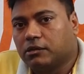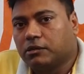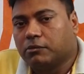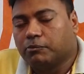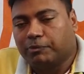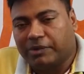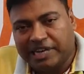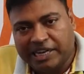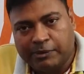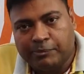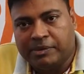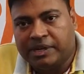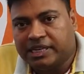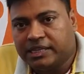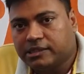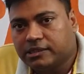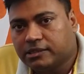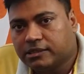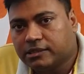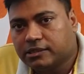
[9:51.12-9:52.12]
Believe me,
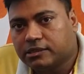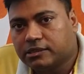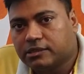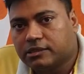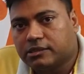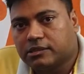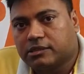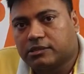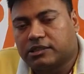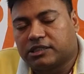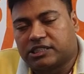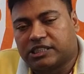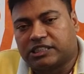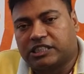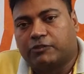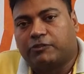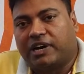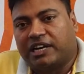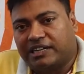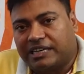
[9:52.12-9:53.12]
this is a
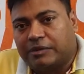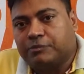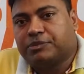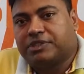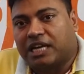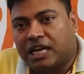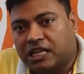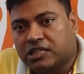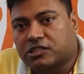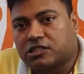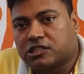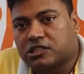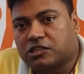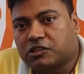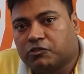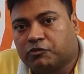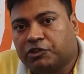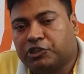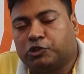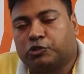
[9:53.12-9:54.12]
one-time chance
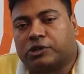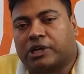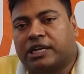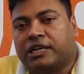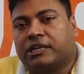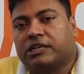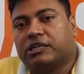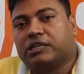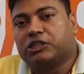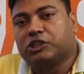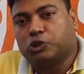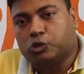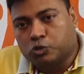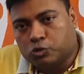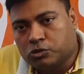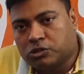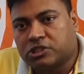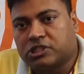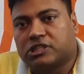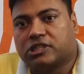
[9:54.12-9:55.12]
which you can
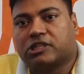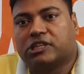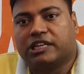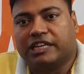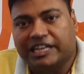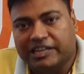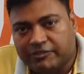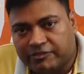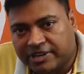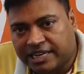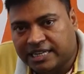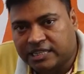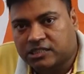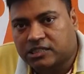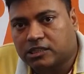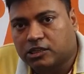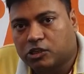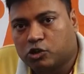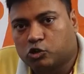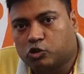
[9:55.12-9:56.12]
use, leverage
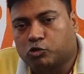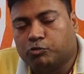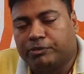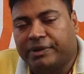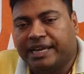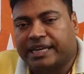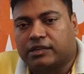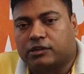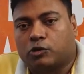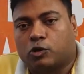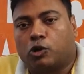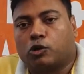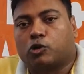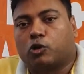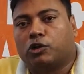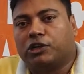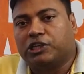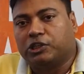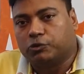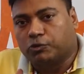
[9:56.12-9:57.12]
to make not
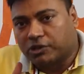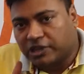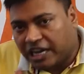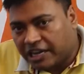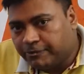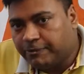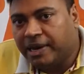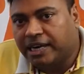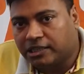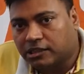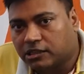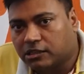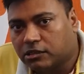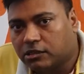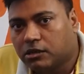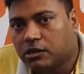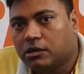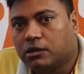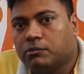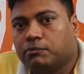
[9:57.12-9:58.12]
only your life better,
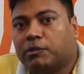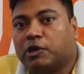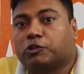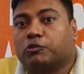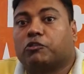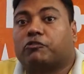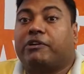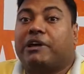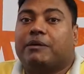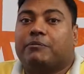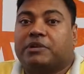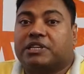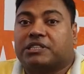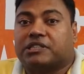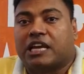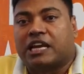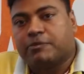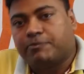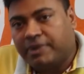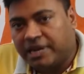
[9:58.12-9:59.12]
but your family's
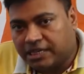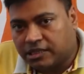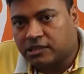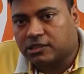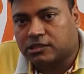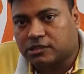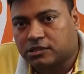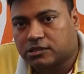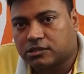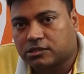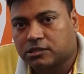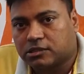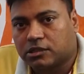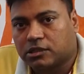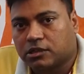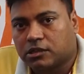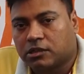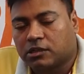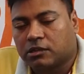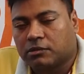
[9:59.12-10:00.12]
life better.
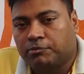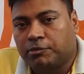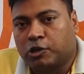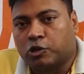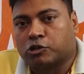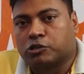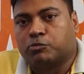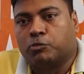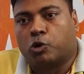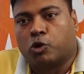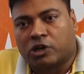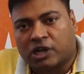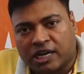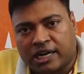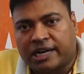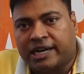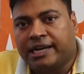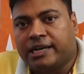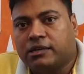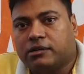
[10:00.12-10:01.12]
Because more
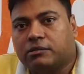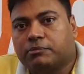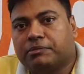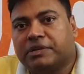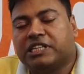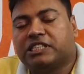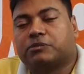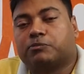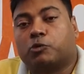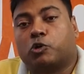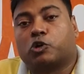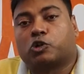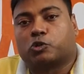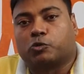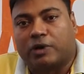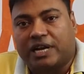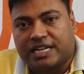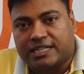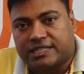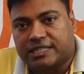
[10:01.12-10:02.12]
earning means more
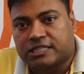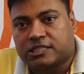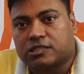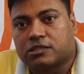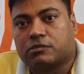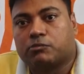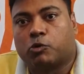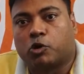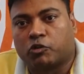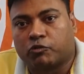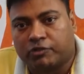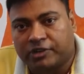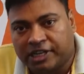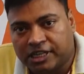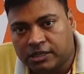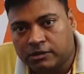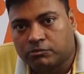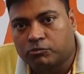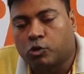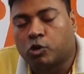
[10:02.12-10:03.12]
choices, more
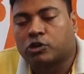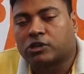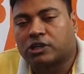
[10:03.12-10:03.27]
freedom, more